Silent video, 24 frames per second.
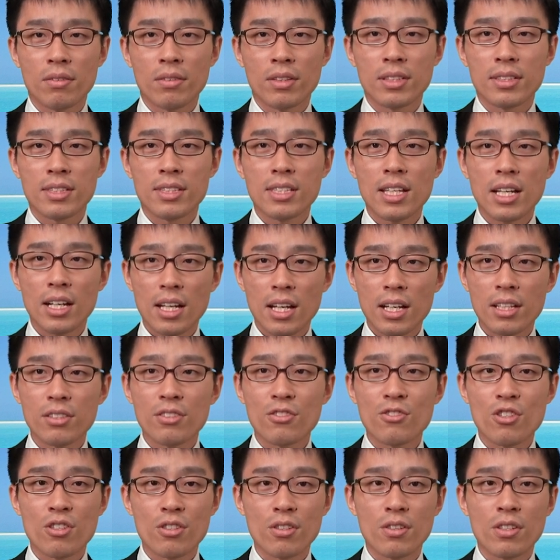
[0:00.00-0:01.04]
on the
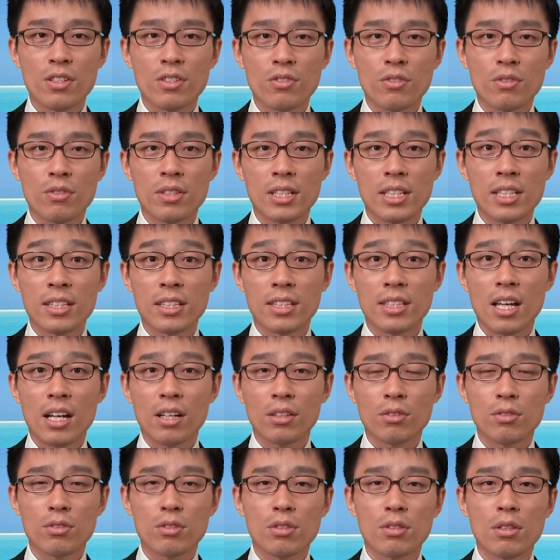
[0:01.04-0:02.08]
second generation
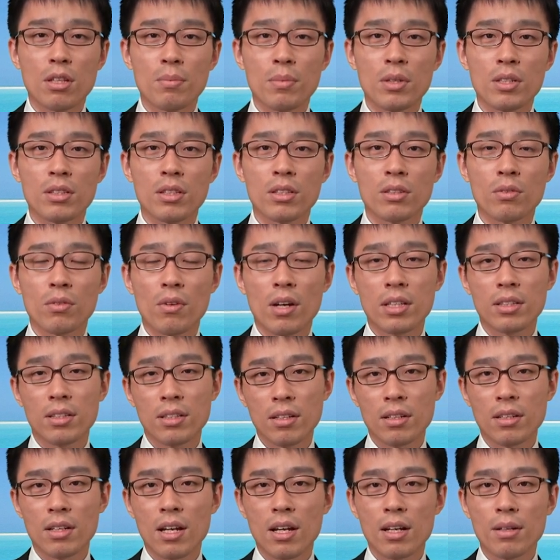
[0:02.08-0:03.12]
intact stability
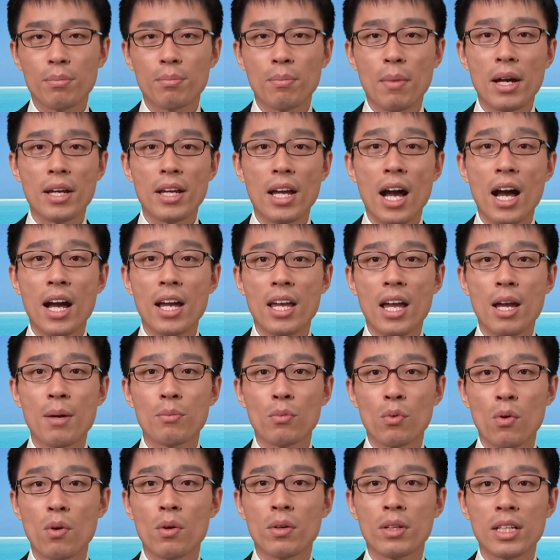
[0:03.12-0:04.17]
criteria by
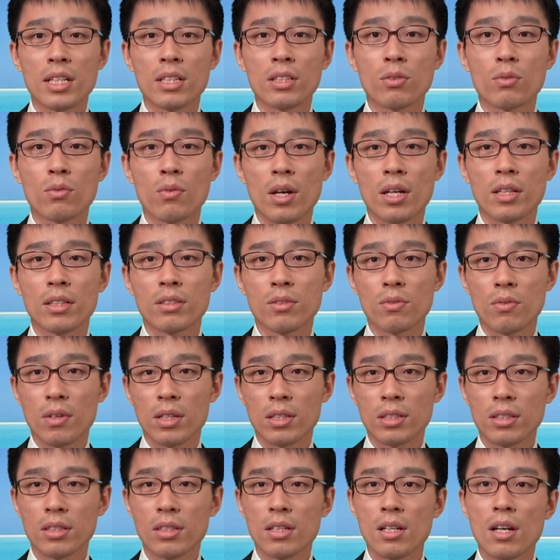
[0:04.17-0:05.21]
IMO in
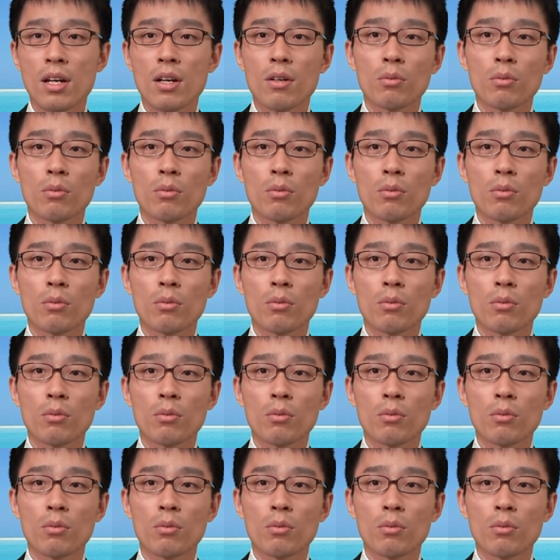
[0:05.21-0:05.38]
2020